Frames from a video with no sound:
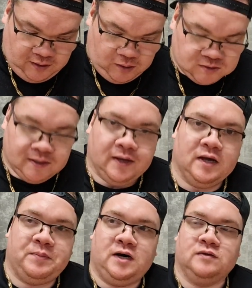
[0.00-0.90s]
I was
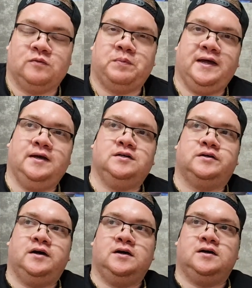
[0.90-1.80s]
thinking about playing
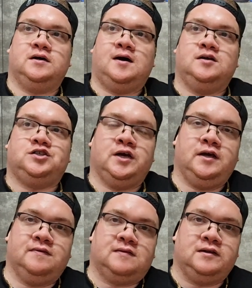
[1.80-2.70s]
uh,
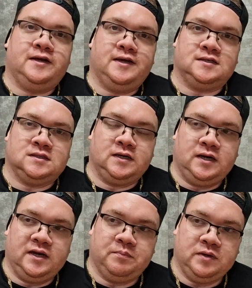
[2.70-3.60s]
Unchained like
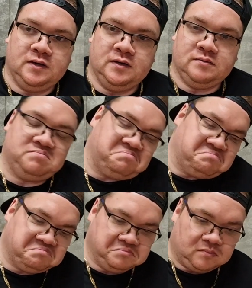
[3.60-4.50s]
yesterday, but
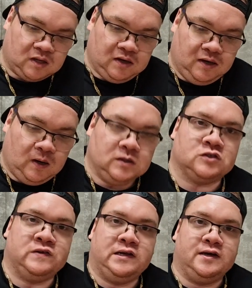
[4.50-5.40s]
mm, I
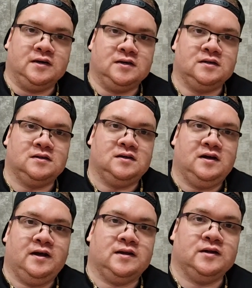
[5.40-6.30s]
was feeling a
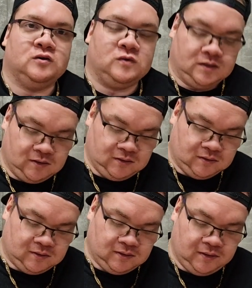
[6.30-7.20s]
little
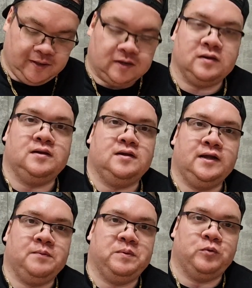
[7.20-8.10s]
like
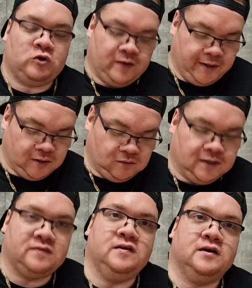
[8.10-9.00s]
letting people cry, you know,
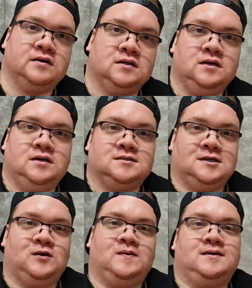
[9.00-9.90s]
like tear.
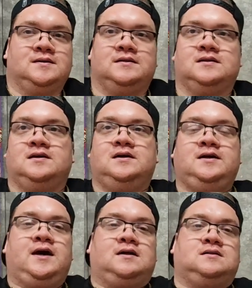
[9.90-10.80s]
So
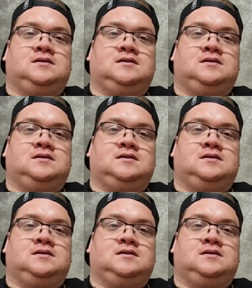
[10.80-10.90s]
yeah,